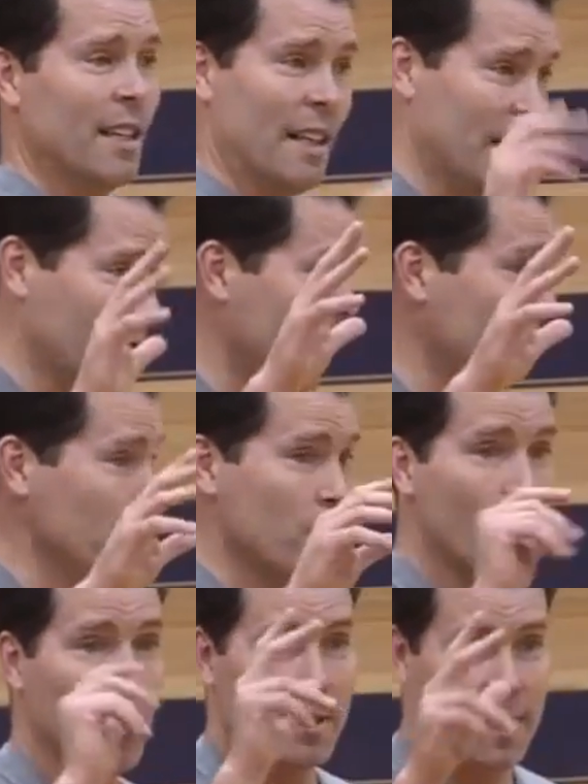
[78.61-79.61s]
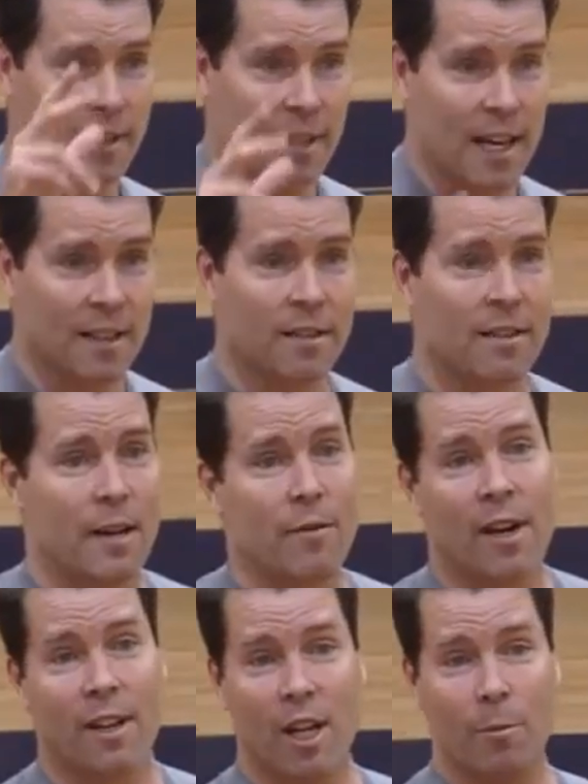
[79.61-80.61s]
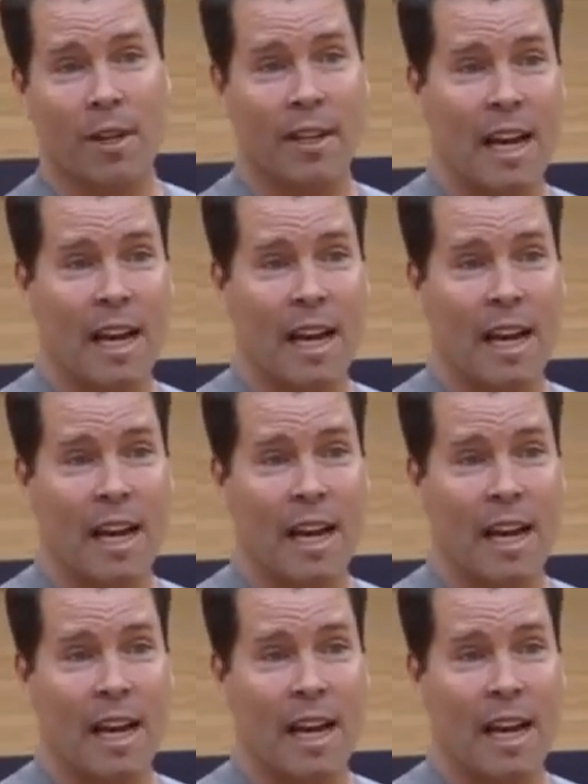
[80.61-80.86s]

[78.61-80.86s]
They ran it more with success. They ran it a little bit